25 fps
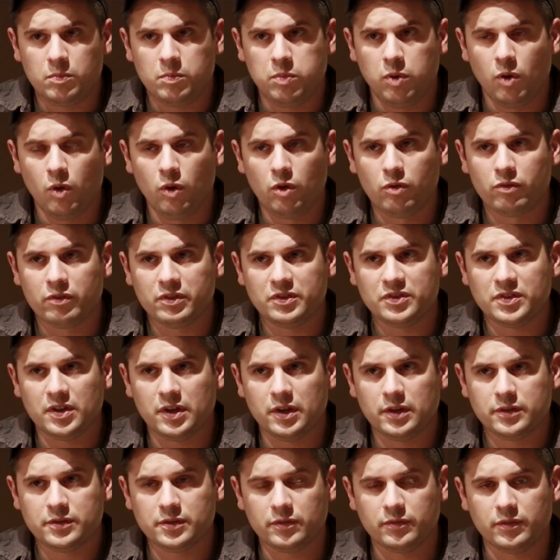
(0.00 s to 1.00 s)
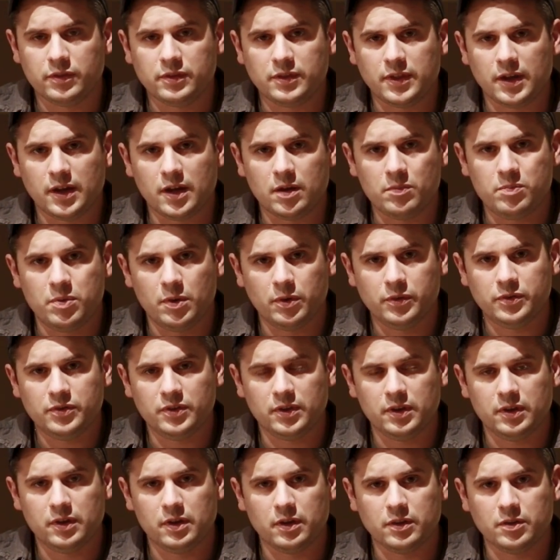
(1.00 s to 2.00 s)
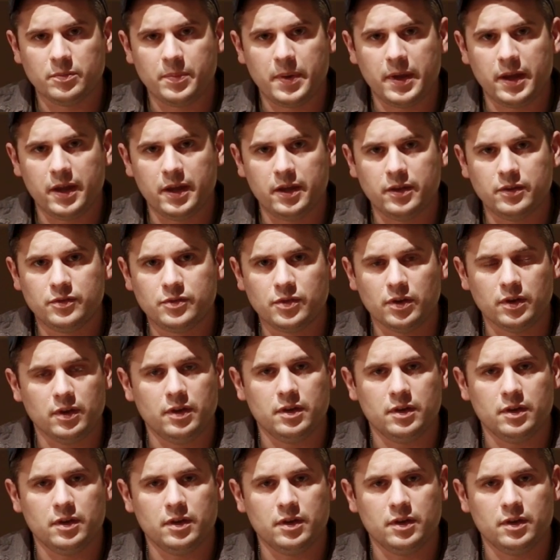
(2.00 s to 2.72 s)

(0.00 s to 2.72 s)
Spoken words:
poll results of the thing I posted on the page.